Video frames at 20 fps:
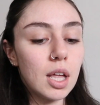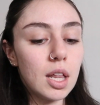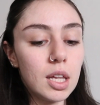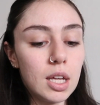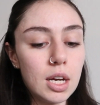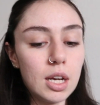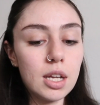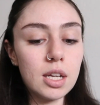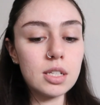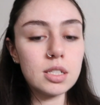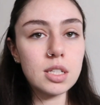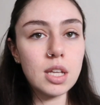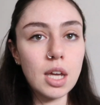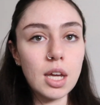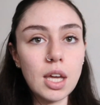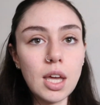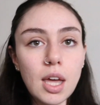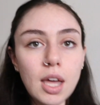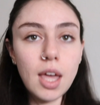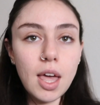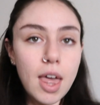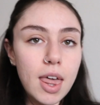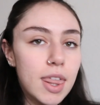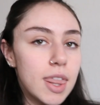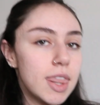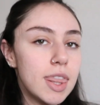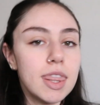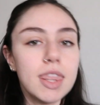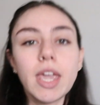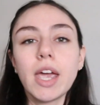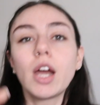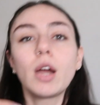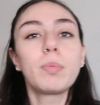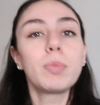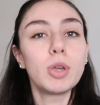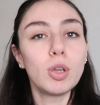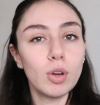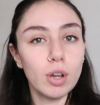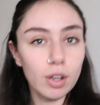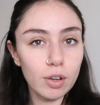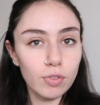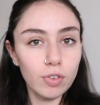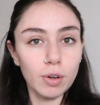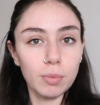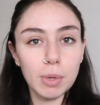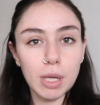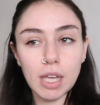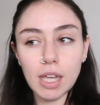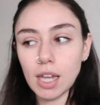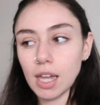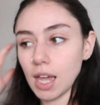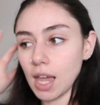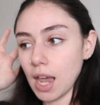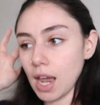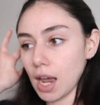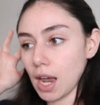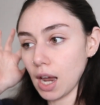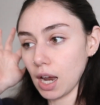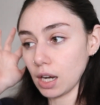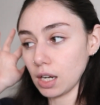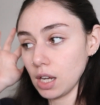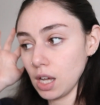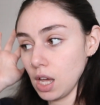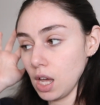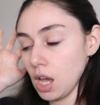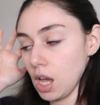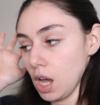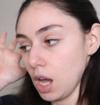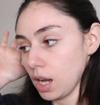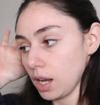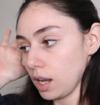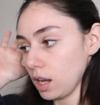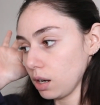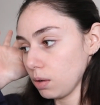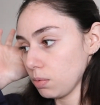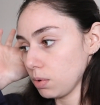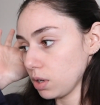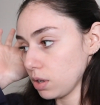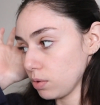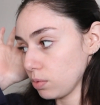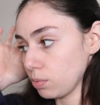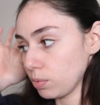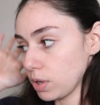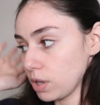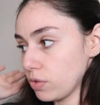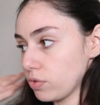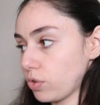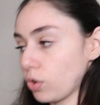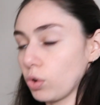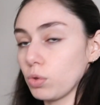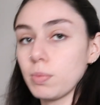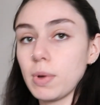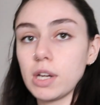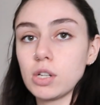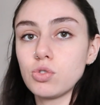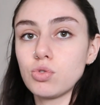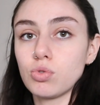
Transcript: Cleaning is like therapeutic for me, and kind of want to refold my